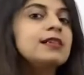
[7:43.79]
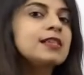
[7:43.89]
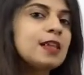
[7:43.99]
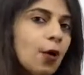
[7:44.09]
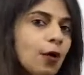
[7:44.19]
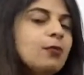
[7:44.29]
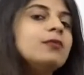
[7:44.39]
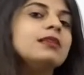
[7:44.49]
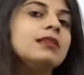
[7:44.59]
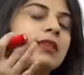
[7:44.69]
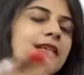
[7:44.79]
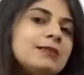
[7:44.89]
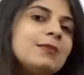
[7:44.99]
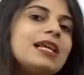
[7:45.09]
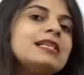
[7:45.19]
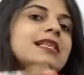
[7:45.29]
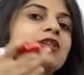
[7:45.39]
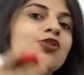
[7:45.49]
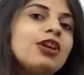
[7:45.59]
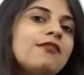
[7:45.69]
So this means
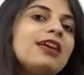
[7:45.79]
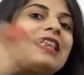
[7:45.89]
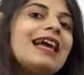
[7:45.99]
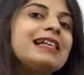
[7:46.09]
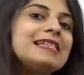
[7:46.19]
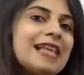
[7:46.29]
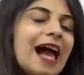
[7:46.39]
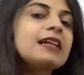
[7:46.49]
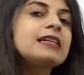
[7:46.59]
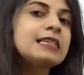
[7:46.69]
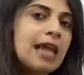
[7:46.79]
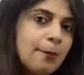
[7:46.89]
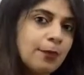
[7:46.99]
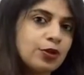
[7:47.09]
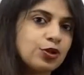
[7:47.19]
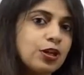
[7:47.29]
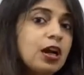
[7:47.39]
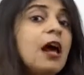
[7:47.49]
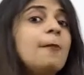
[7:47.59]
that you're giving the exact temperature,